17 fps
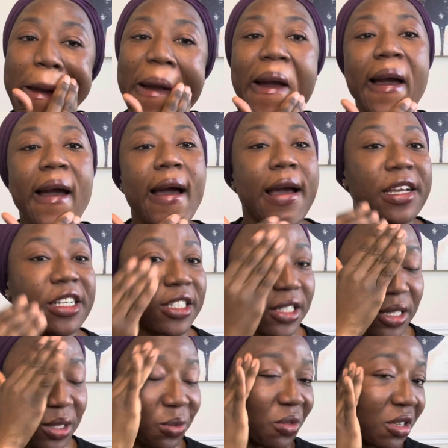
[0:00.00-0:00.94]
I just
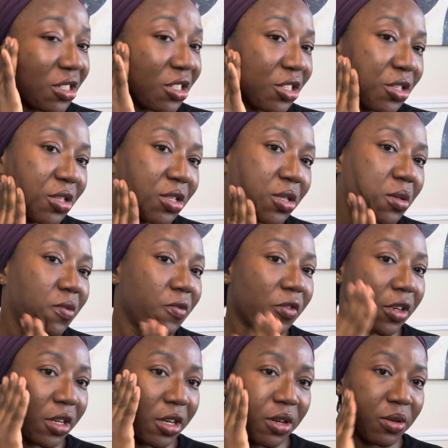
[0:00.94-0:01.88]
watch YouTube
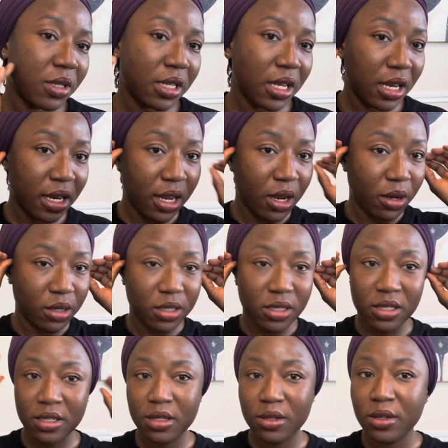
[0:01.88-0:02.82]
videos and I
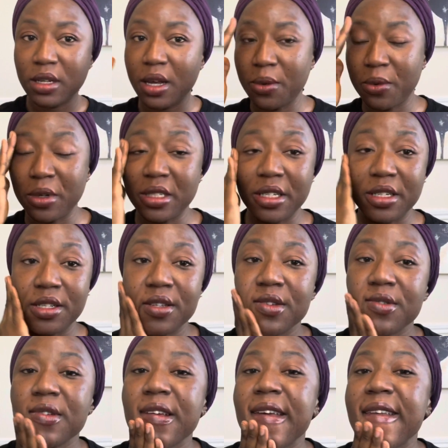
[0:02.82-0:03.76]
look at what they do
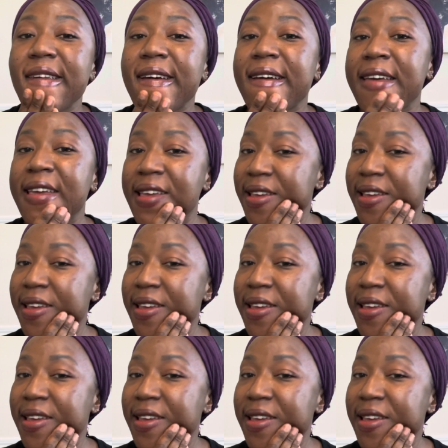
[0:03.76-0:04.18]
and I